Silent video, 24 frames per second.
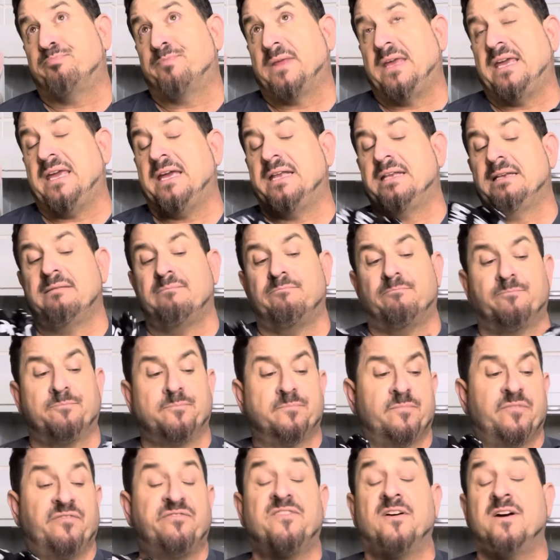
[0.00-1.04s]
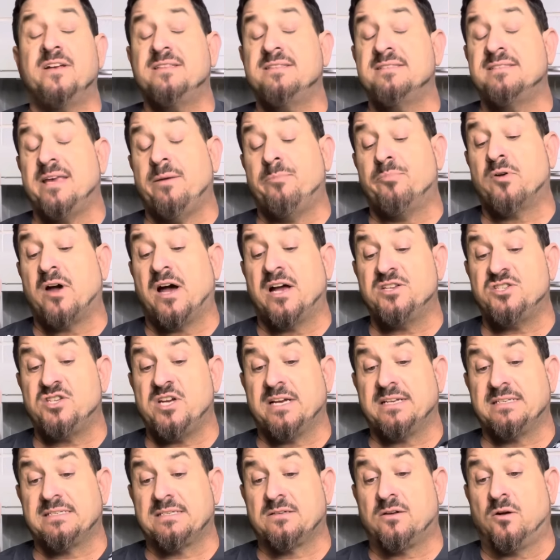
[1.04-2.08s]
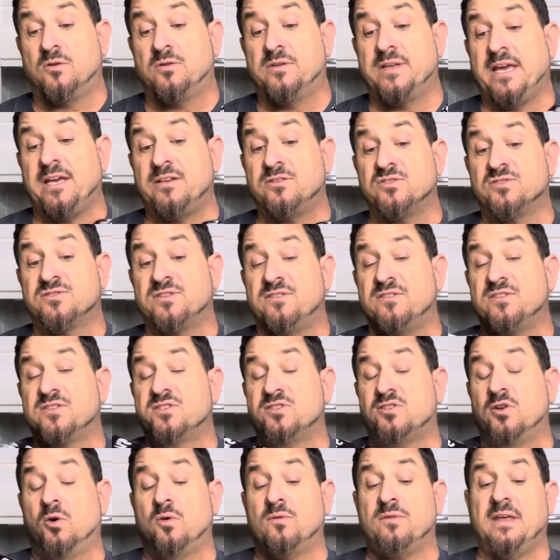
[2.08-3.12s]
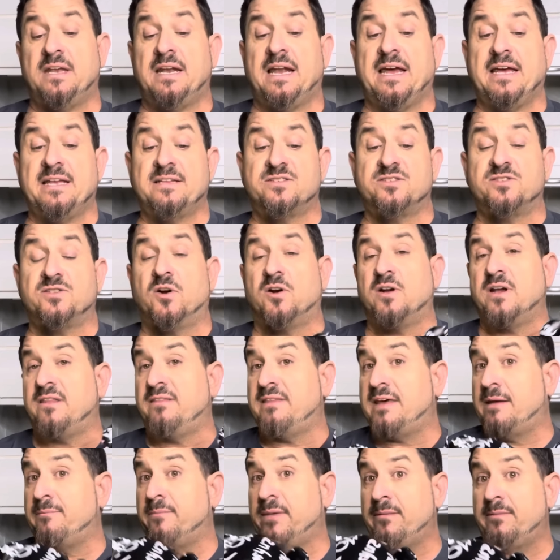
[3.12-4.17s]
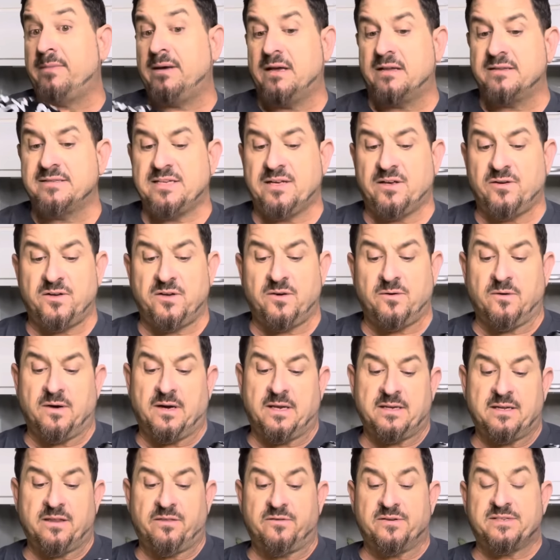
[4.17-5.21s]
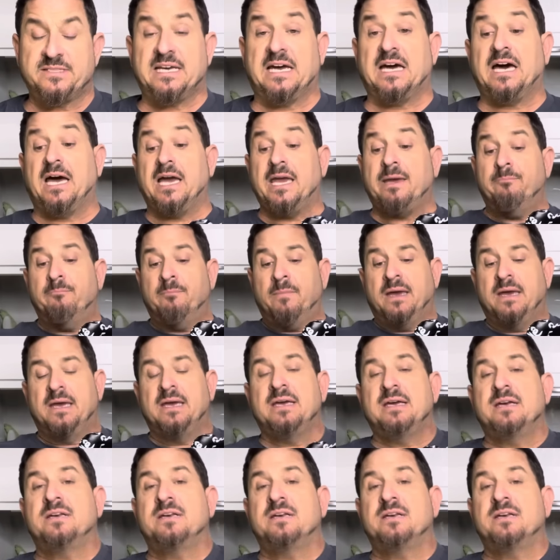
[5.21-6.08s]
it funds a project called the Angels in the Stone that I had started that maybe I'll tell you another time.